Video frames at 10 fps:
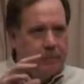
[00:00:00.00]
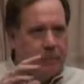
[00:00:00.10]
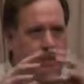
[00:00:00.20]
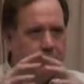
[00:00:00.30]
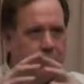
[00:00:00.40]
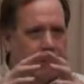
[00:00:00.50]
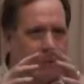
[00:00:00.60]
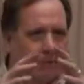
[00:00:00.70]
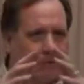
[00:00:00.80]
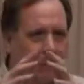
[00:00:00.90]
and it was
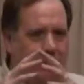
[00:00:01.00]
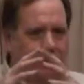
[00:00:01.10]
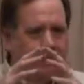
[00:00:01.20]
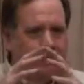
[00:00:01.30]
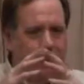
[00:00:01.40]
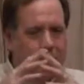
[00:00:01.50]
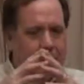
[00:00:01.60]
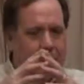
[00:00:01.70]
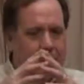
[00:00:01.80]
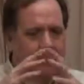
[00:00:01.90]
another
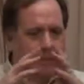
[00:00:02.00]
it